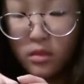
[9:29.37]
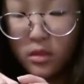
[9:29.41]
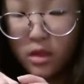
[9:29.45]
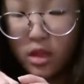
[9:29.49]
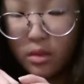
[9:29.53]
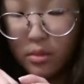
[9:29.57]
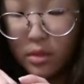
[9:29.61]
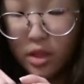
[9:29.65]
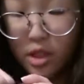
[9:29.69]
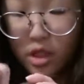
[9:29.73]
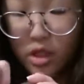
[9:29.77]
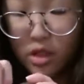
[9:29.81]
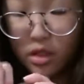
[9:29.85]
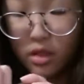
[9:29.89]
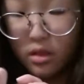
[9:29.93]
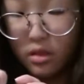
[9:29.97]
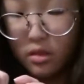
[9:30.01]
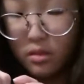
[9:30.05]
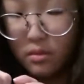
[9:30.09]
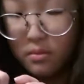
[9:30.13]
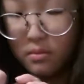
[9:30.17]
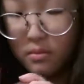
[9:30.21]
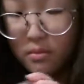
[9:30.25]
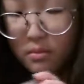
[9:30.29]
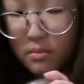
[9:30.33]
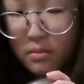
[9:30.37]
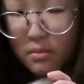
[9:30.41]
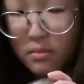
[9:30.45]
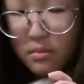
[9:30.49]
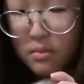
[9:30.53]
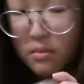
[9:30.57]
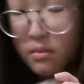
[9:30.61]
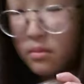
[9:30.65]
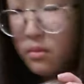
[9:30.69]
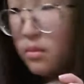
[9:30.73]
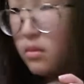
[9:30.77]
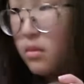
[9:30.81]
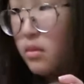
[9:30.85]
Let me do it.
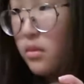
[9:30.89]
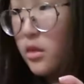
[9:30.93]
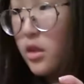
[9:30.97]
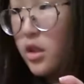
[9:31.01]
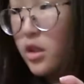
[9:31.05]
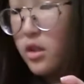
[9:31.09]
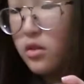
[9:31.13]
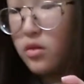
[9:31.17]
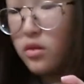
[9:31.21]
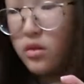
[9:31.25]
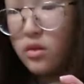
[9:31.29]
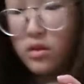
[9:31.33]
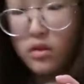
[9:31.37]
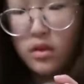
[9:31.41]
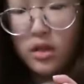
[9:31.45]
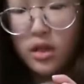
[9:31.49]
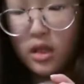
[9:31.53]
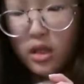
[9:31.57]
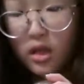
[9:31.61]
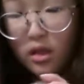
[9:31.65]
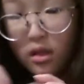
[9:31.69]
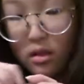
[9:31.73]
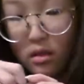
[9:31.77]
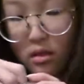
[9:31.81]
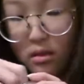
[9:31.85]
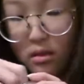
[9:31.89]
Okay.